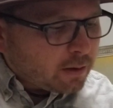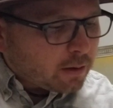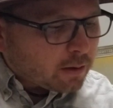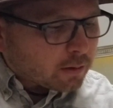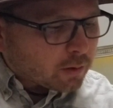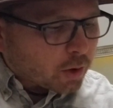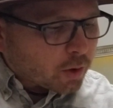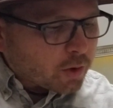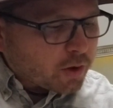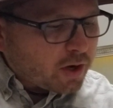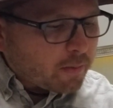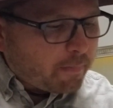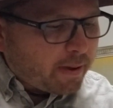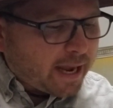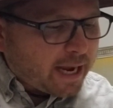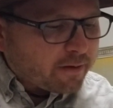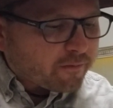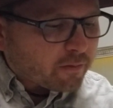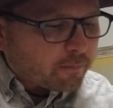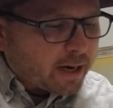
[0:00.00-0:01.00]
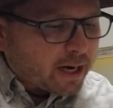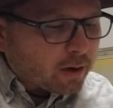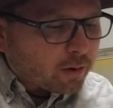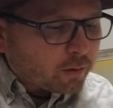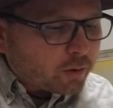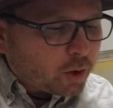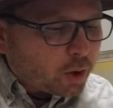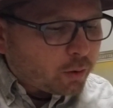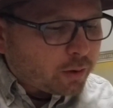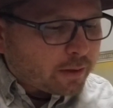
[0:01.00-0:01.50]
learned to paint from
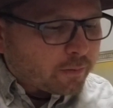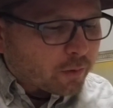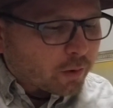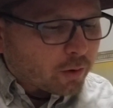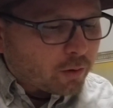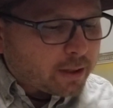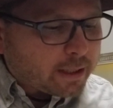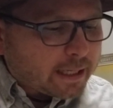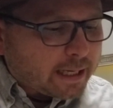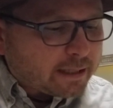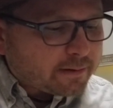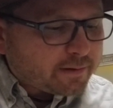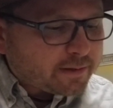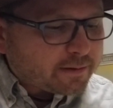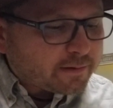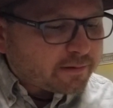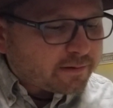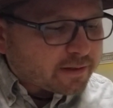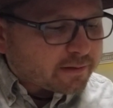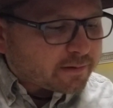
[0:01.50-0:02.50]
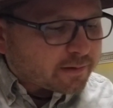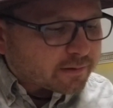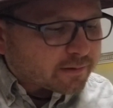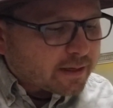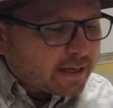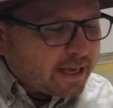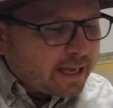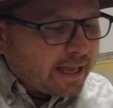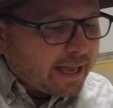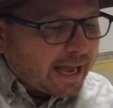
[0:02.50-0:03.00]
Harold Newton in the early 1960s
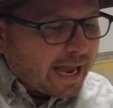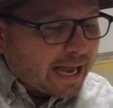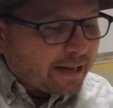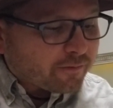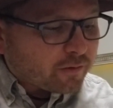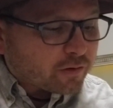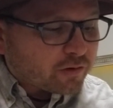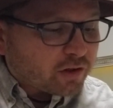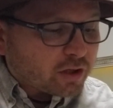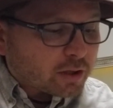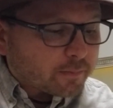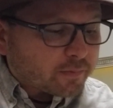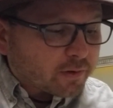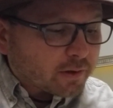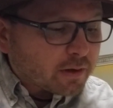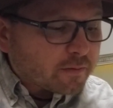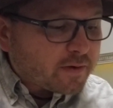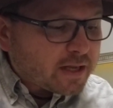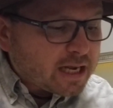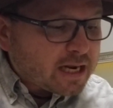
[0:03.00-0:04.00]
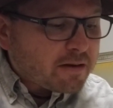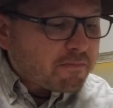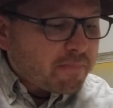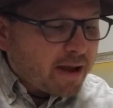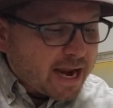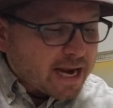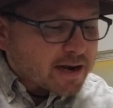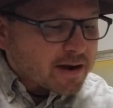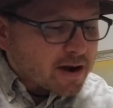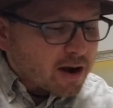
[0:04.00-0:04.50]
after she observed him
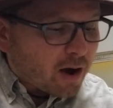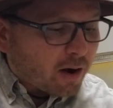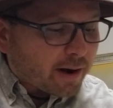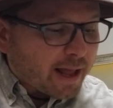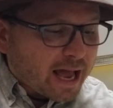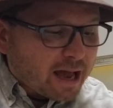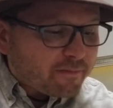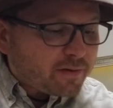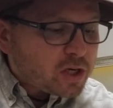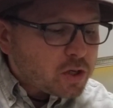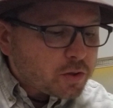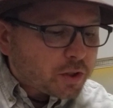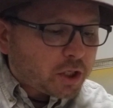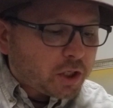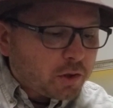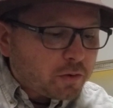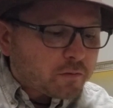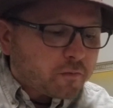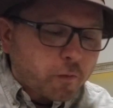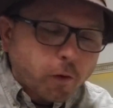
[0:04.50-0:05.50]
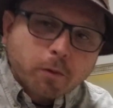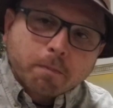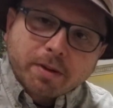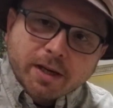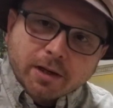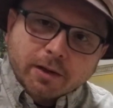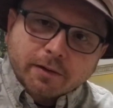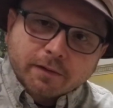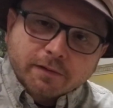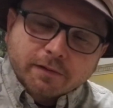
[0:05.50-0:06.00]
painting on Avenue Q in Fort
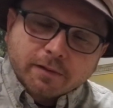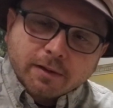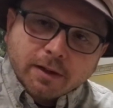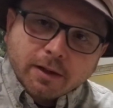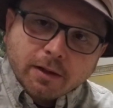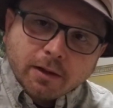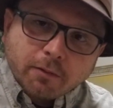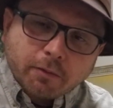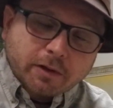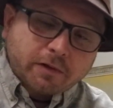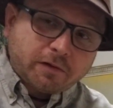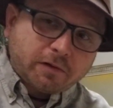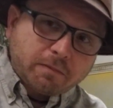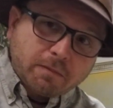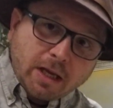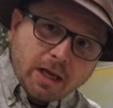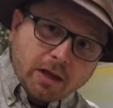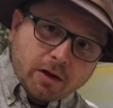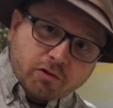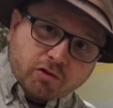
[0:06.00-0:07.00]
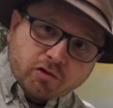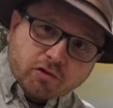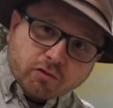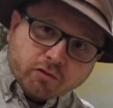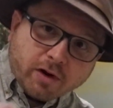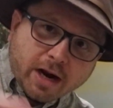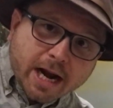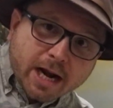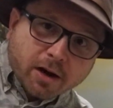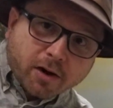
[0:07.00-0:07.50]
Pierce, which is
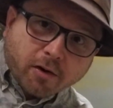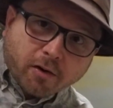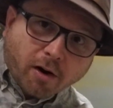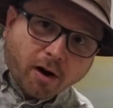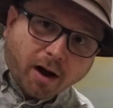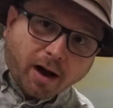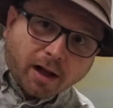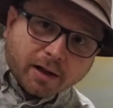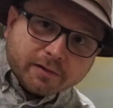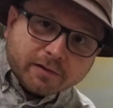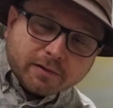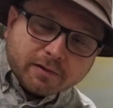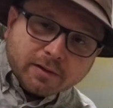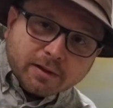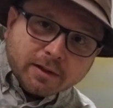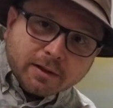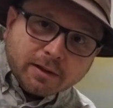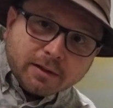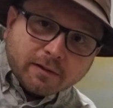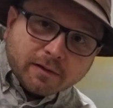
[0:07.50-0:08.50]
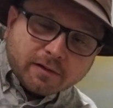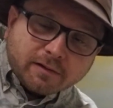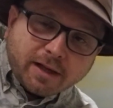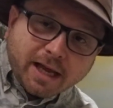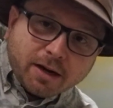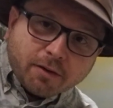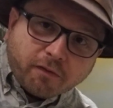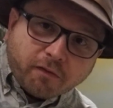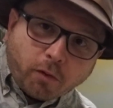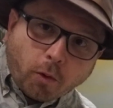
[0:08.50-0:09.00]
straight across the
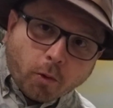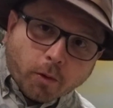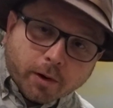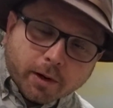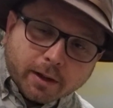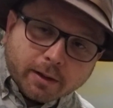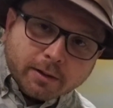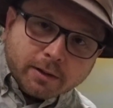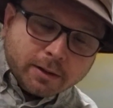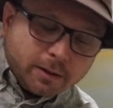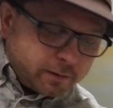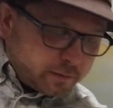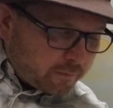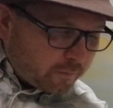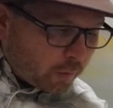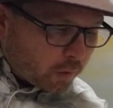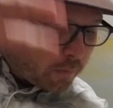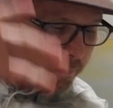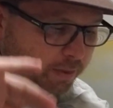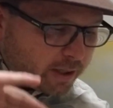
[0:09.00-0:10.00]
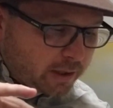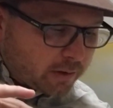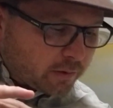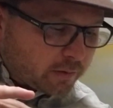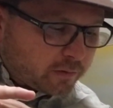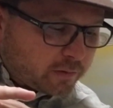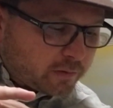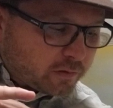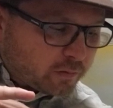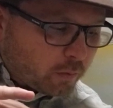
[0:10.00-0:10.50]
state of Florida. Fort
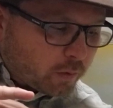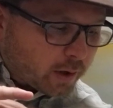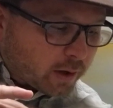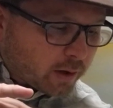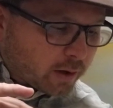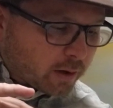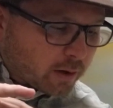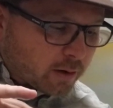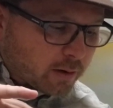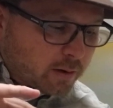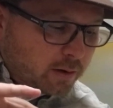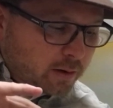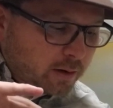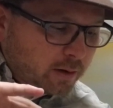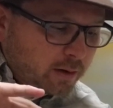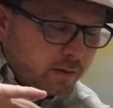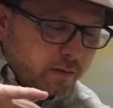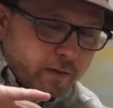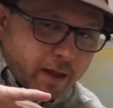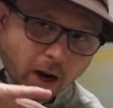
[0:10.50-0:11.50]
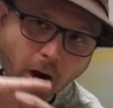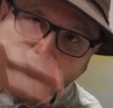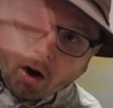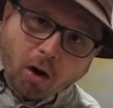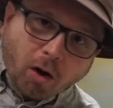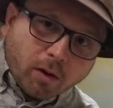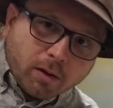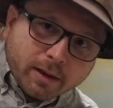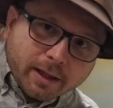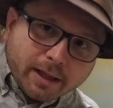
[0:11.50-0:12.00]
Pierce is where they
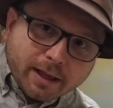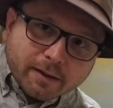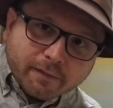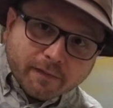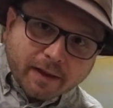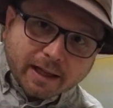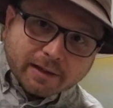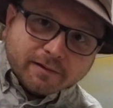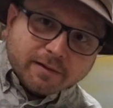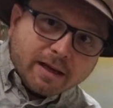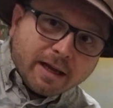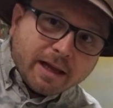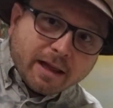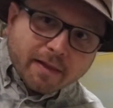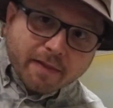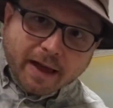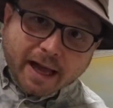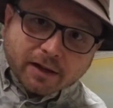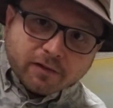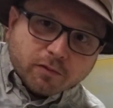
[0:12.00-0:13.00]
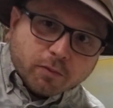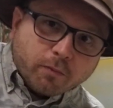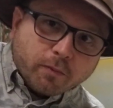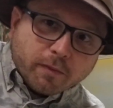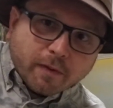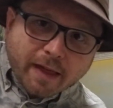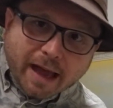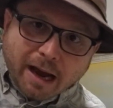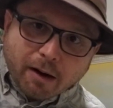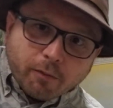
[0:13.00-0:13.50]
all live.
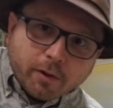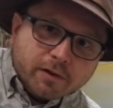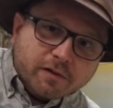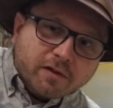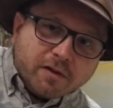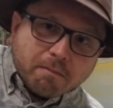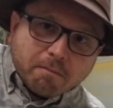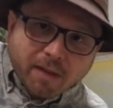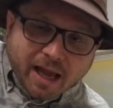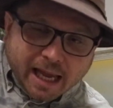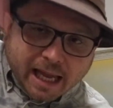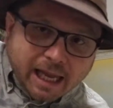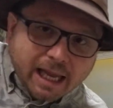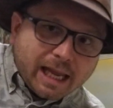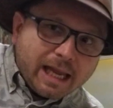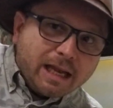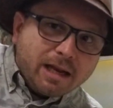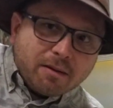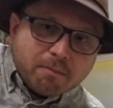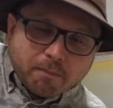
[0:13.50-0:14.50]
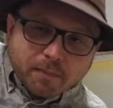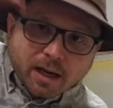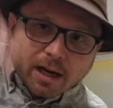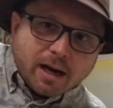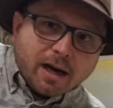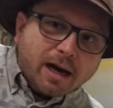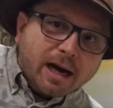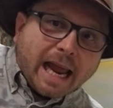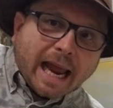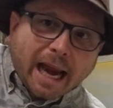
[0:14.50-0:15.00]
That was the main
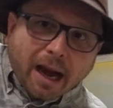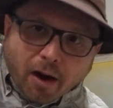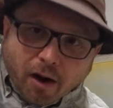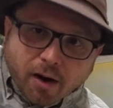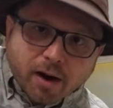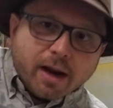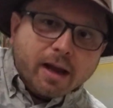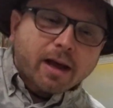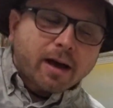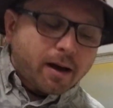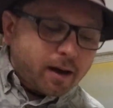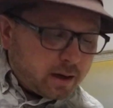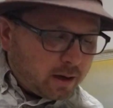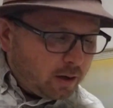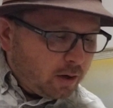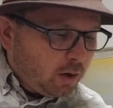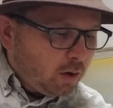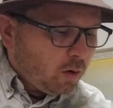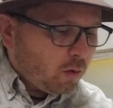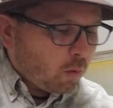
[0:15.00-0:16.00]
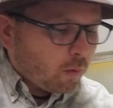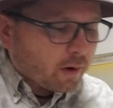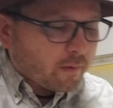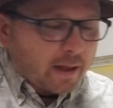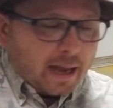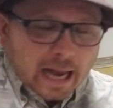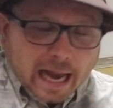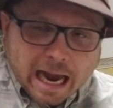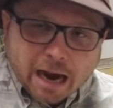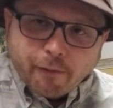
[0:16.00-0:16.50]
area where the
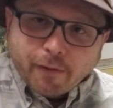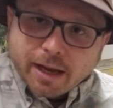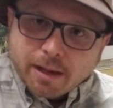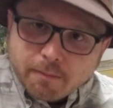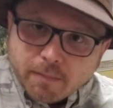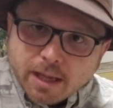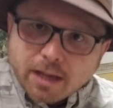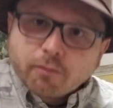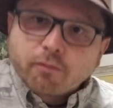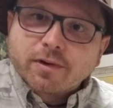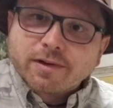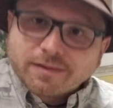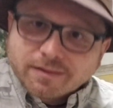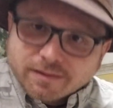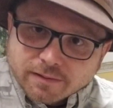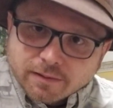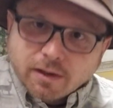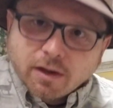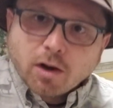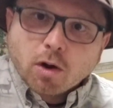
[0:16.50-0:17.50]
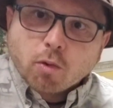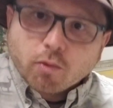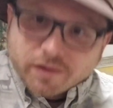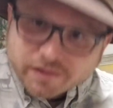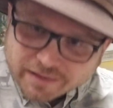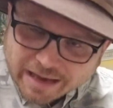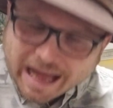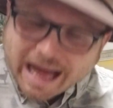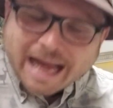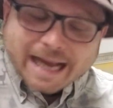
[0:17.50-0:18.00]
highwaymen
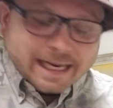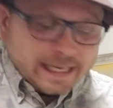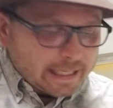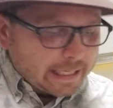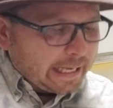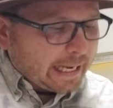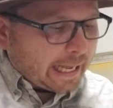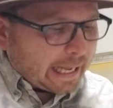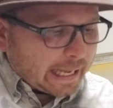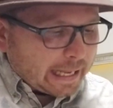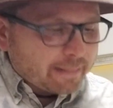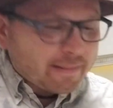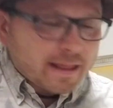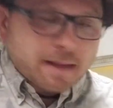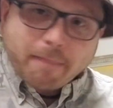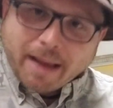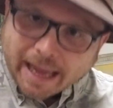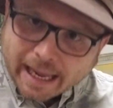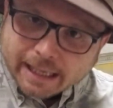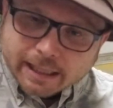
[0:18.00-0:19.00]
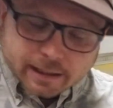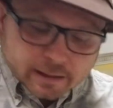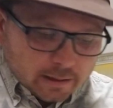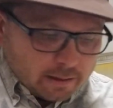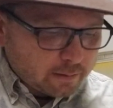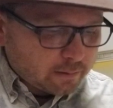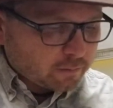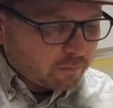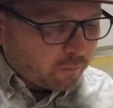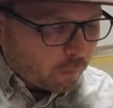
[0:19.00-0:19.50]
resided, and they painted.
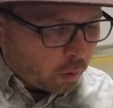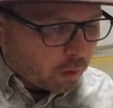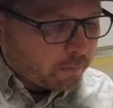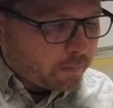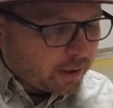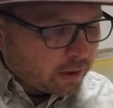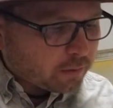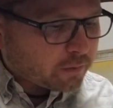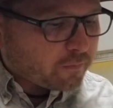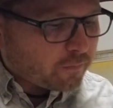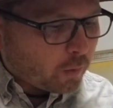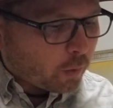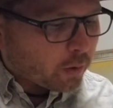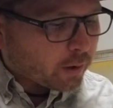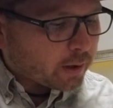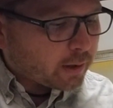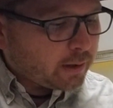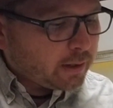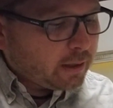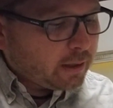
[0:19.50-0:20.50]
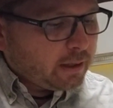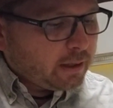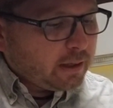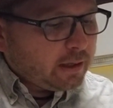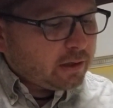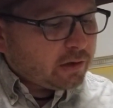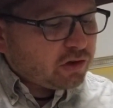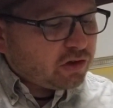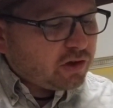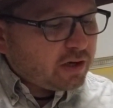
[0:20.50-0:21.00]
Fort Pierce, Florida.
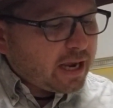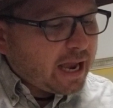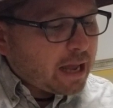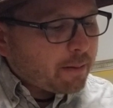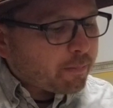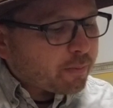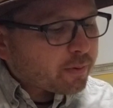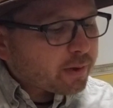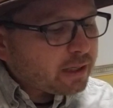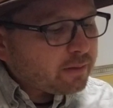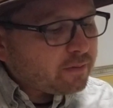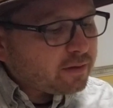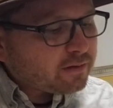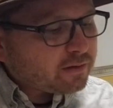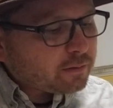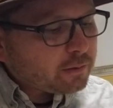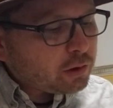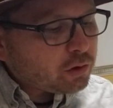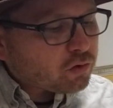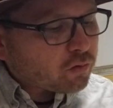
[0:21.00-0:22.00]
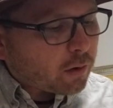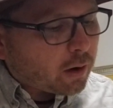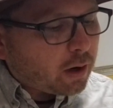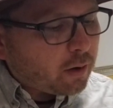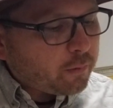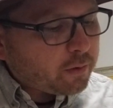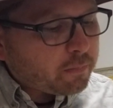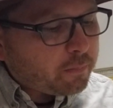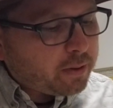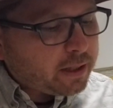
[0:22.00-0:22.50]
She had previously drawn
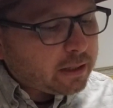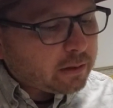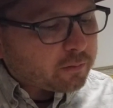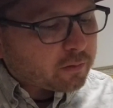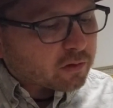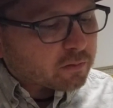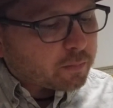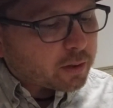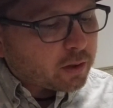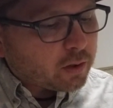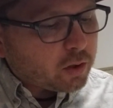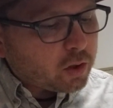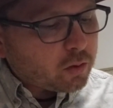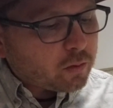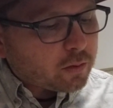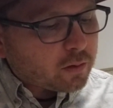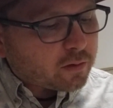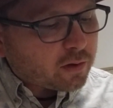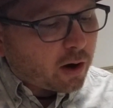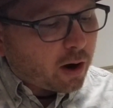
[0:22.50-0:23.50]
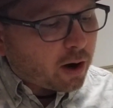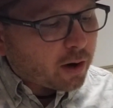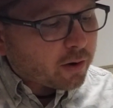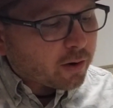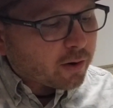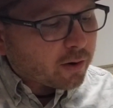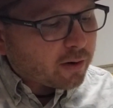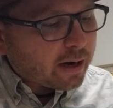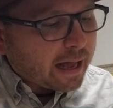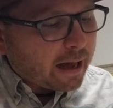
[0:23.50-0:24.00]
with pencils, but Newton taught
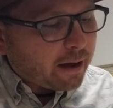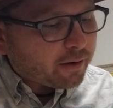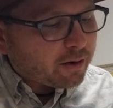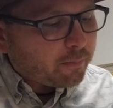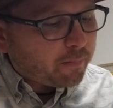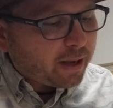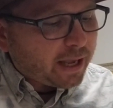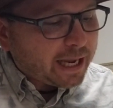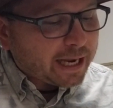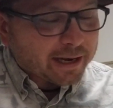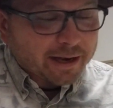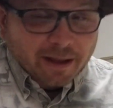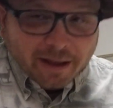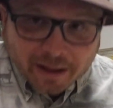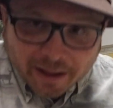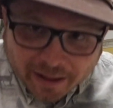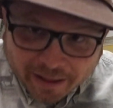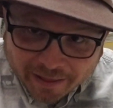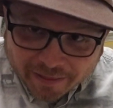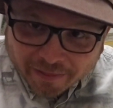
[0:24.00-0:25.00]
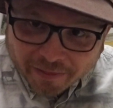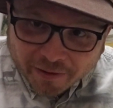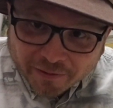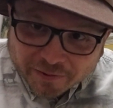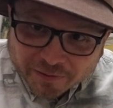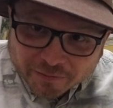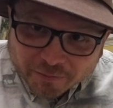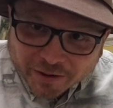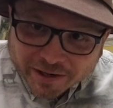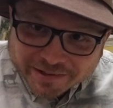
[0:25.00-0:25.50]
her how to paint. This
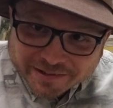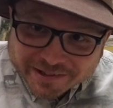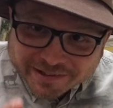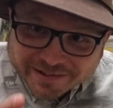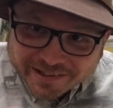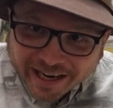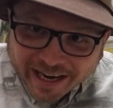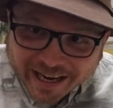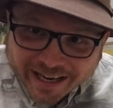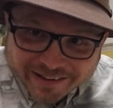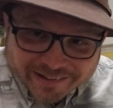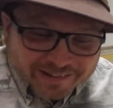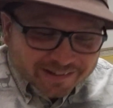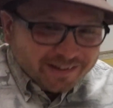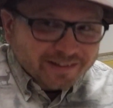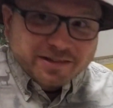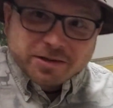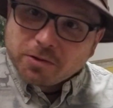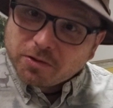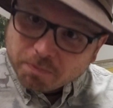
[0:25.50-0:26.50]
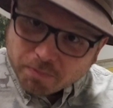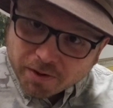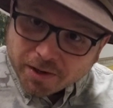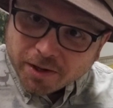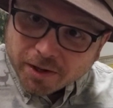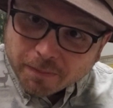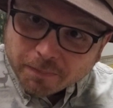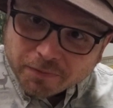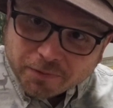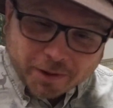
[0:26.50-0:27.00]
is what she changed. She was pretty
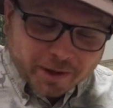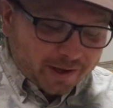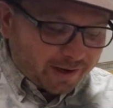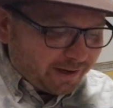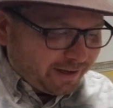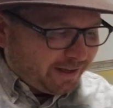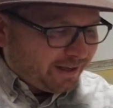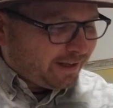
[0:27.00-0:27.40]
upset.